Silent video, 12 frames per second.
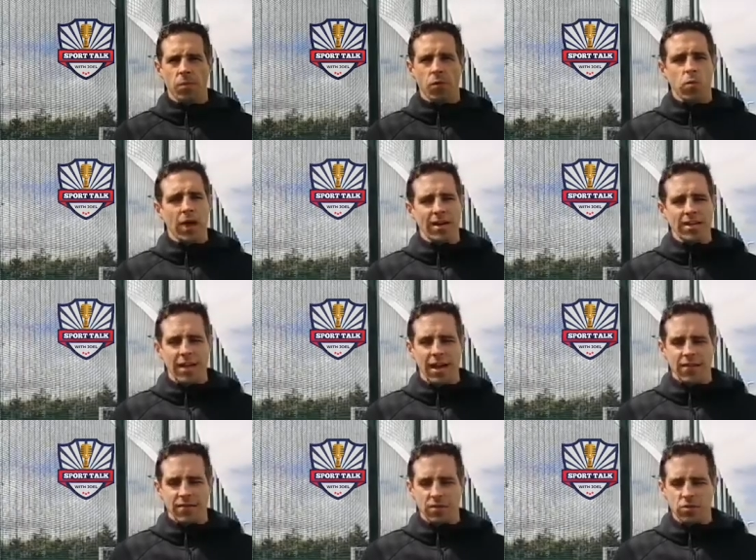We actually
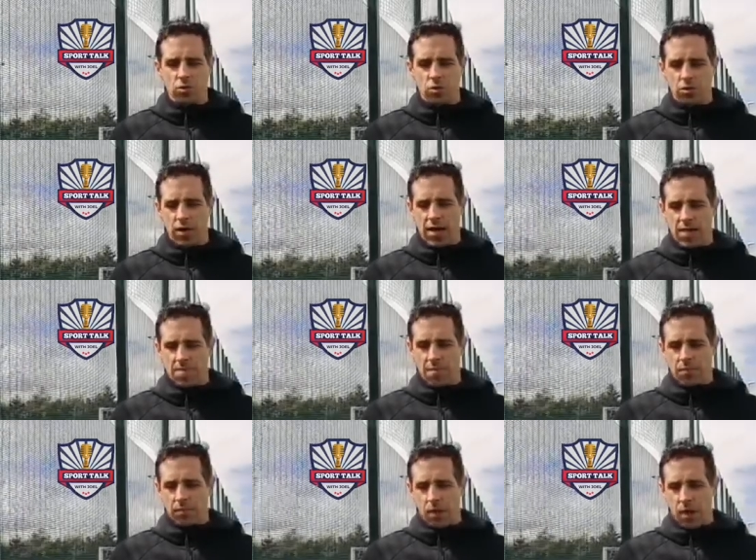haven't,
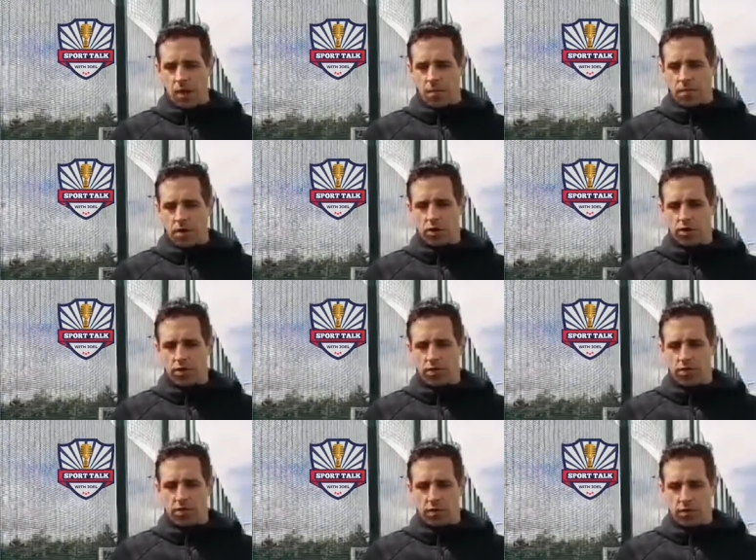Joe, because of
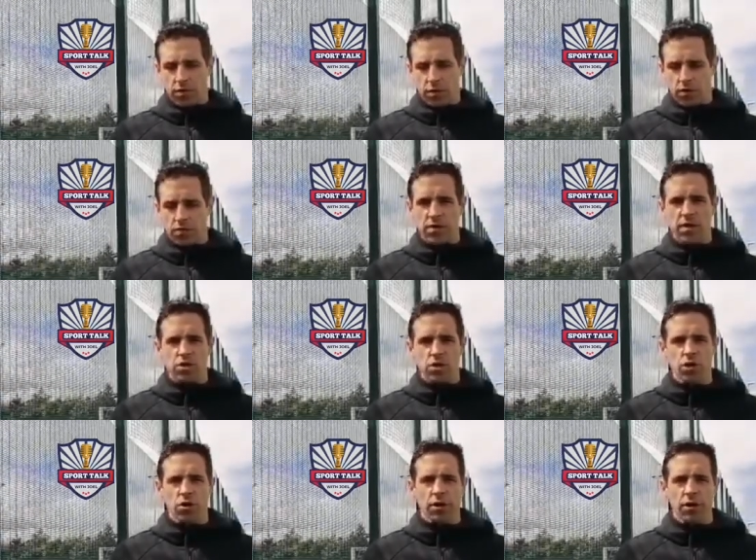the
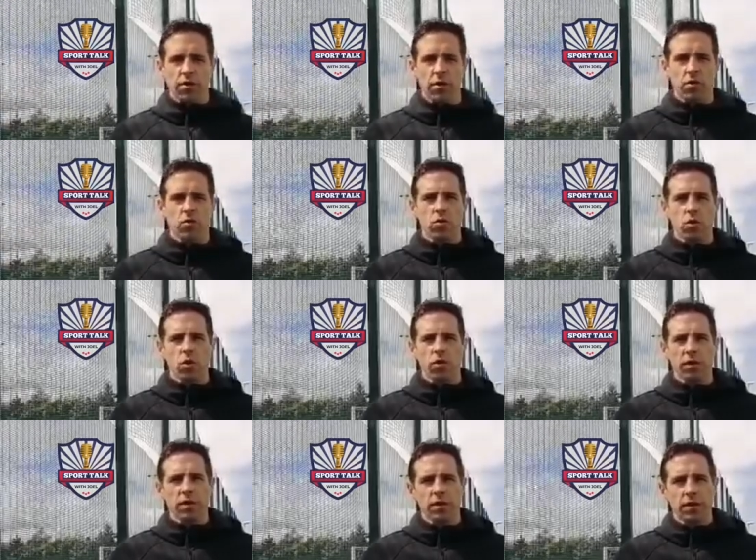uncertainty around the whole
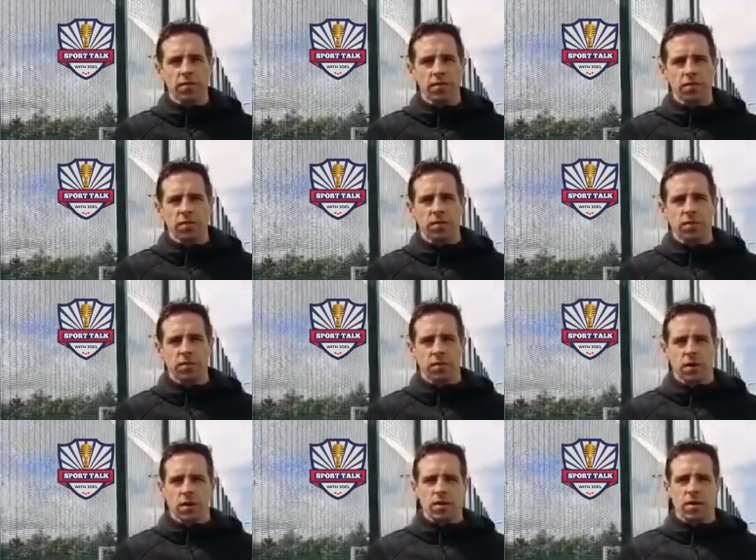COVID, and
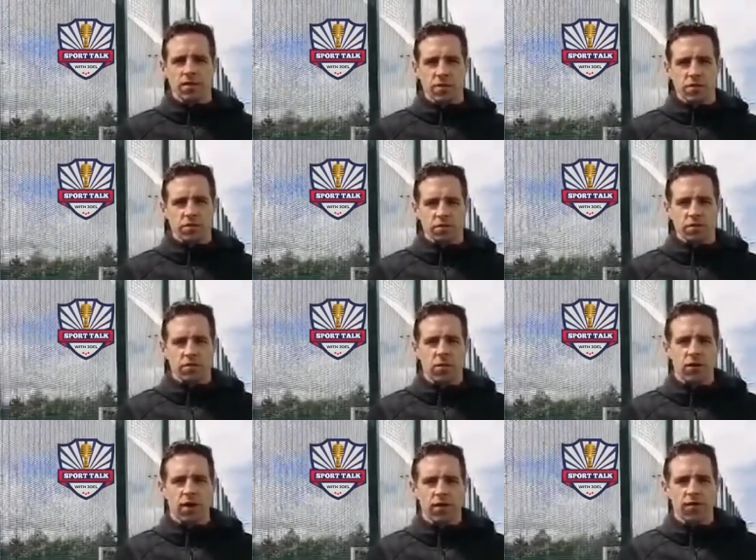the official
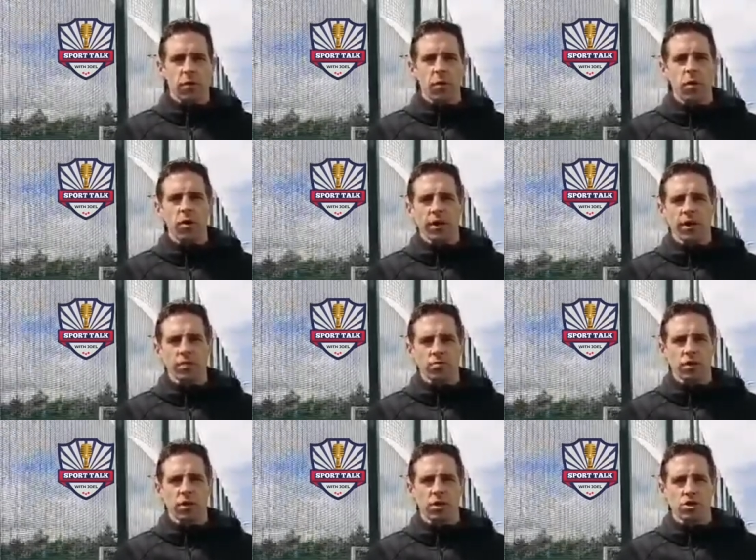Northern Ireland Football League isn't
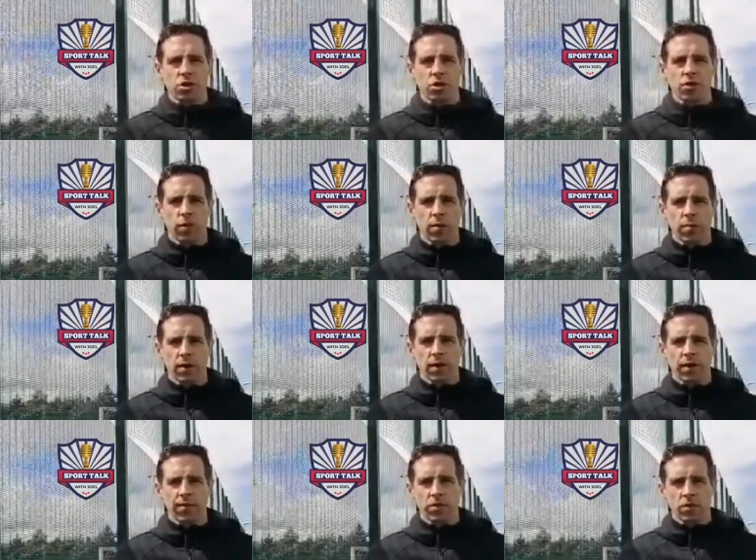really sure of when we can
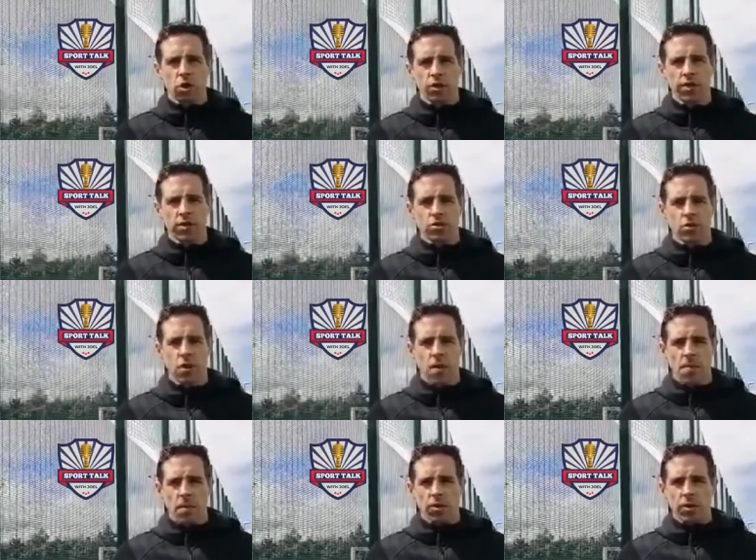give a start date. So
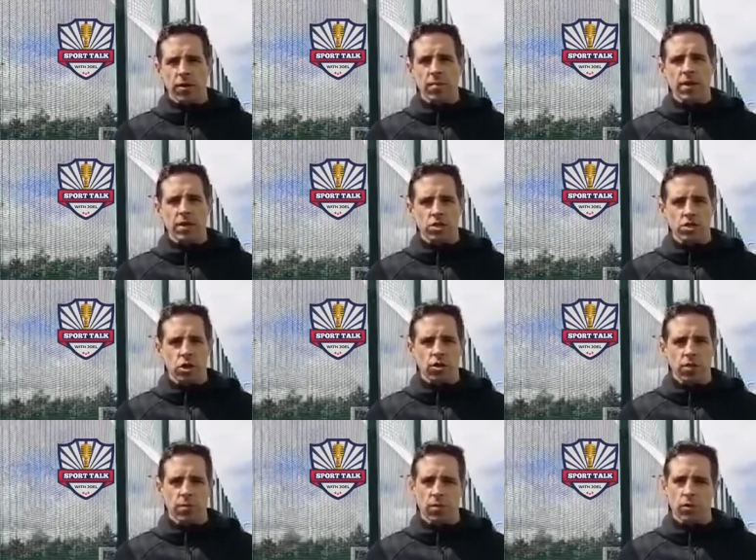until we get a start
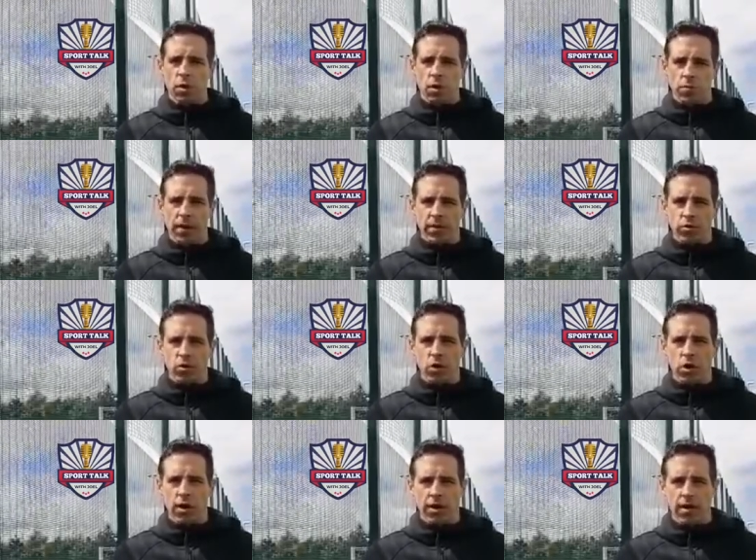date, we don't want to go back too
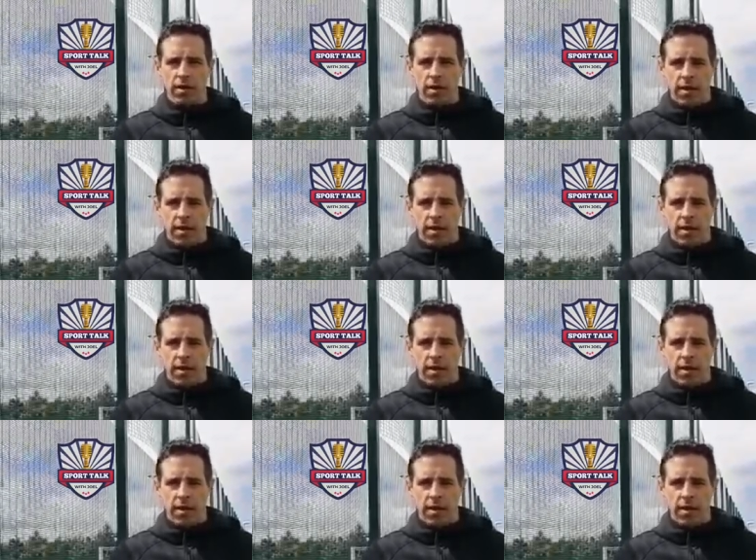early.